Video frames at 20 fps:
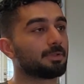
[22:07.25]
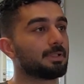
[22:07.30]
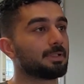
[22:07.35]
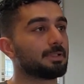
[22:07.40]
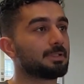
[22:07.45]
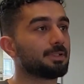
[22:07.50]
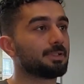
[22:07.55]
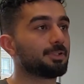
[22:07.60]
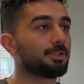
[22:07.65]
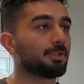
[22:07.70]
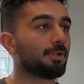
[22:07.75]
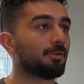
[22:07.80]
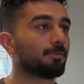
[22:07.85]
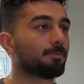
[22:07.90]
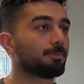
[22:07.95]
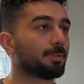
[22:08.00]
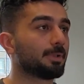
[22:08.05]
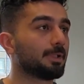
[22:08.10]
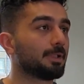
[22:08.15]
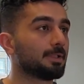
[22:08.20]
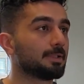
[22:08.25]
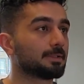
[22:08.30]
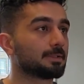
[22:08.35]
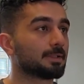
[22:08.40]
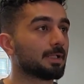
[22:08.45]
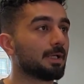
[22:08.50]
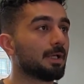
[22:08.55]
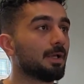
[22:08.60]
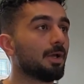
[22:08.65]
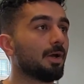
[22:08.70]
DCG of P is
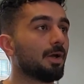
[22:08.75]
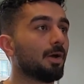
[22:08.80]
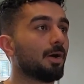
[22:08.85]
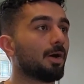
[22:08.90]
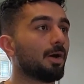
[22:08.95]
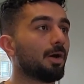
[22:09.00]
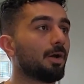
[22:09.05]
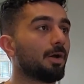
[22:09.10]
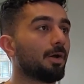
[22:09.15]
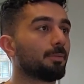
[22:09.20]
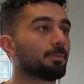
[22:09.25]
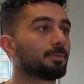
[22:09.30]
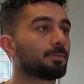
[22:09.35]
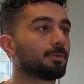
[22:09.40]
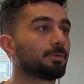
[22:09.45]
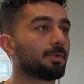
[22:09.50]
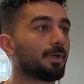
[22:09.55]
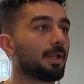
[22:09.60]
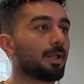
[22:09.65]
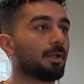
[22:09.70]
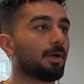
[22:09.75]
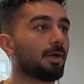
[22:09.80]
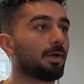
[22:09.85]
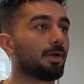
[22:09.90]
I up to rel I